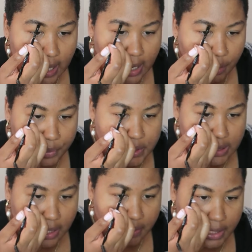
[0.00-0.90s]
and i would
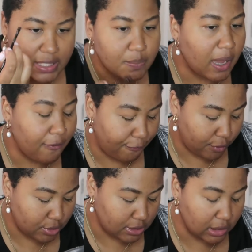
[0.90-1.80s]
say that it's my
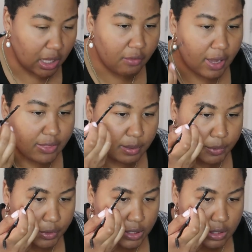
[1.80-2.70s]
first love i think
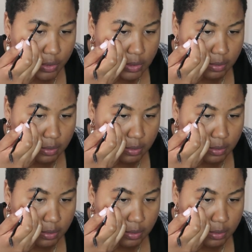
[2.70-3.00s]
beauty's always